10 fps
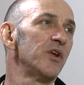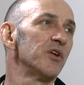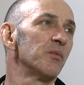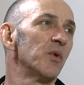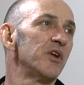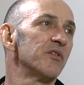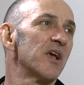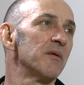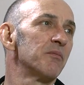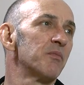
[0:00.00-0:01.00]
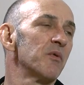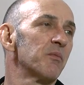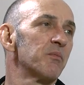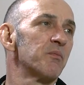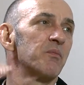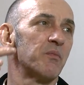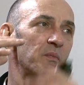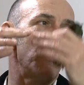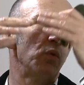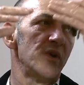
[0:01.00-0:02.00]
When you get
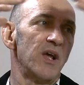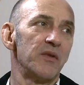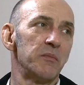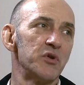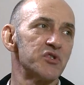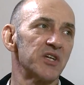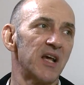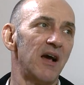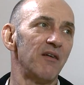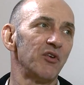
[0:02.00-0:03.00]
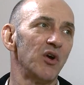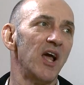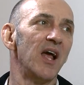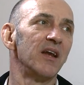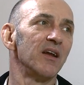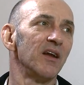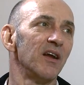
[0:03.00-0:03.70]
all the other music out of your head.